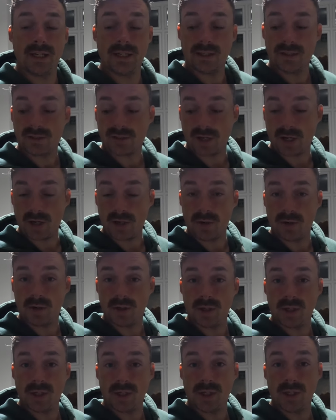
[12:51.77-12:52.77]
So
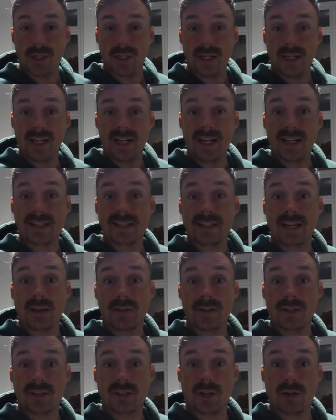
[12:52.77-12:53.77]
let's see how
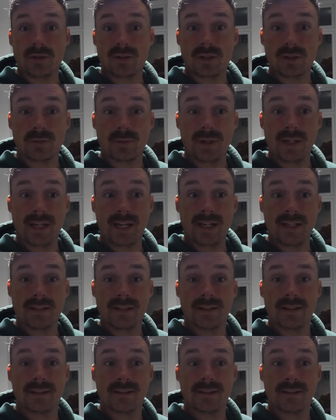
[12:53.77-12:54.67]
this goes this weekend.